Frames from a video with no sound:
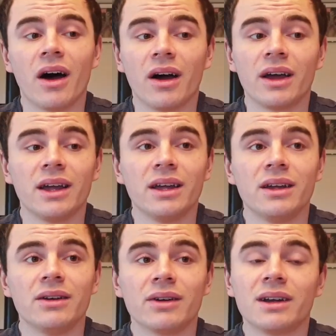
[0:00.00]
I
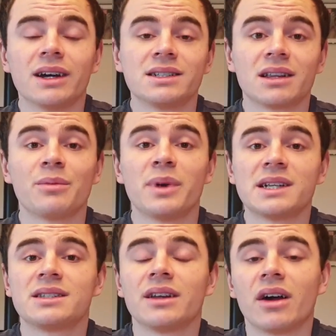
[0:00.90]
realized that the
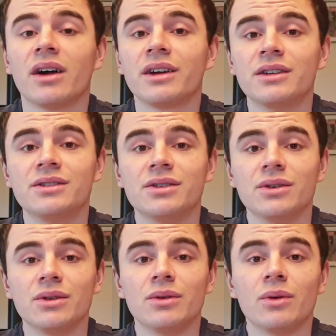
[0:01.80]
best thing I could
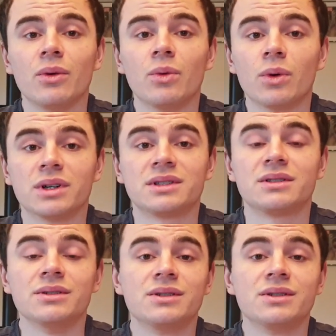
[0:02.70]
do was to